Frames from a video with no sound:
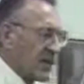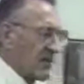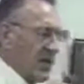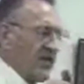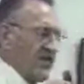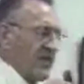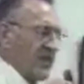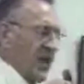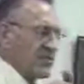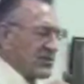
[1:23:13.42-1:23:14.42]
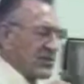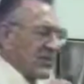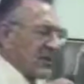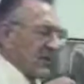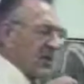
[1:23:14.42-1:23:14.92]
Ready for the rapture and
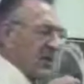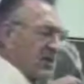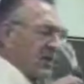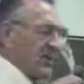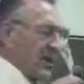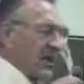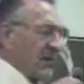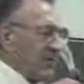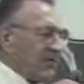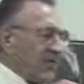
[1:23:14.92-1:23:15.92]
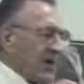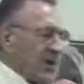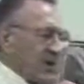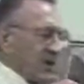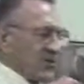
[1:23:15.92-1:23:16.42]
the, and, the, and the millennium.
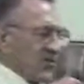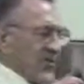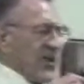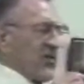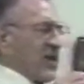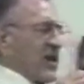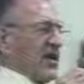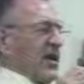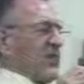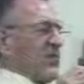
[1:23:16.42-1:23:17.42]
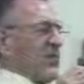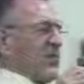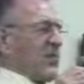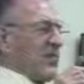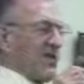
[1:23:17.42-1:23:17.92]
And so, Father God in heaven, we
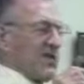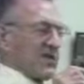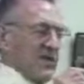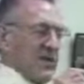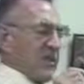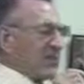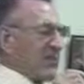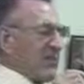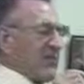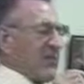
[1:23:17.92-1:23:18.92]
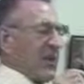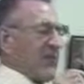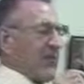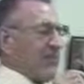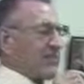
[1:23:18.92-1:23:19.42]
believe that somebody's going to be
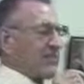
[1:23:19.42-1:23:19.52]
that way